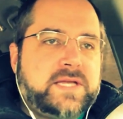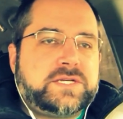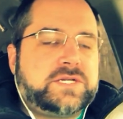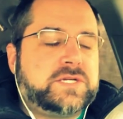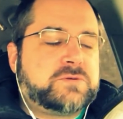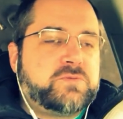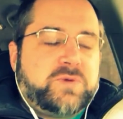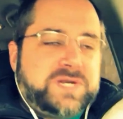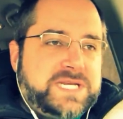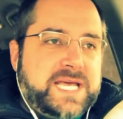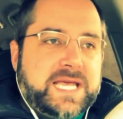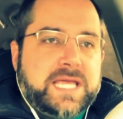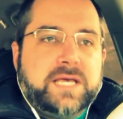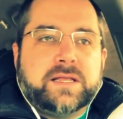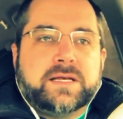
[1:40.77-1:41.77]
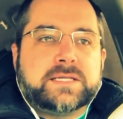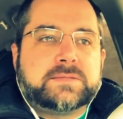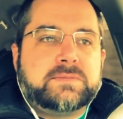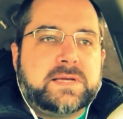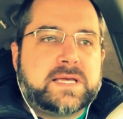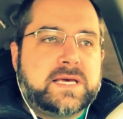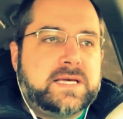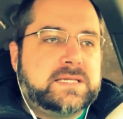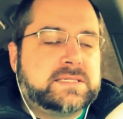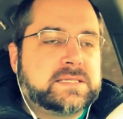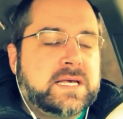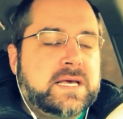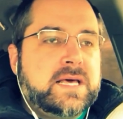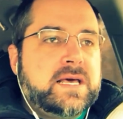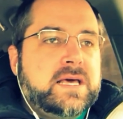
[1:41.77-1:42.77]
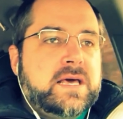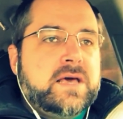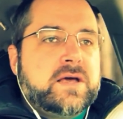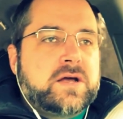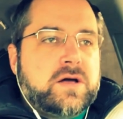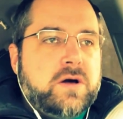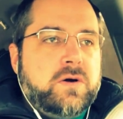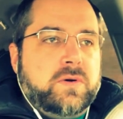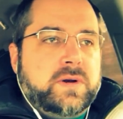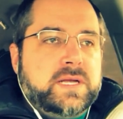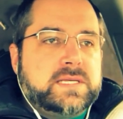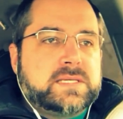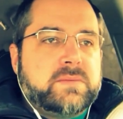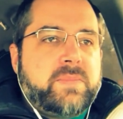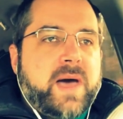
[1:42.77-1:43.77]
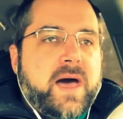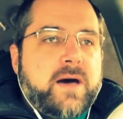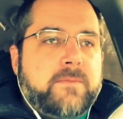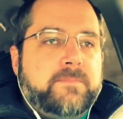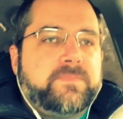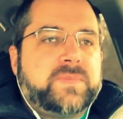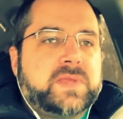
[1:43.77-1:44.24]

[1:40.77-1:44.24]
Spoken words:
just ridiculous, because code is about,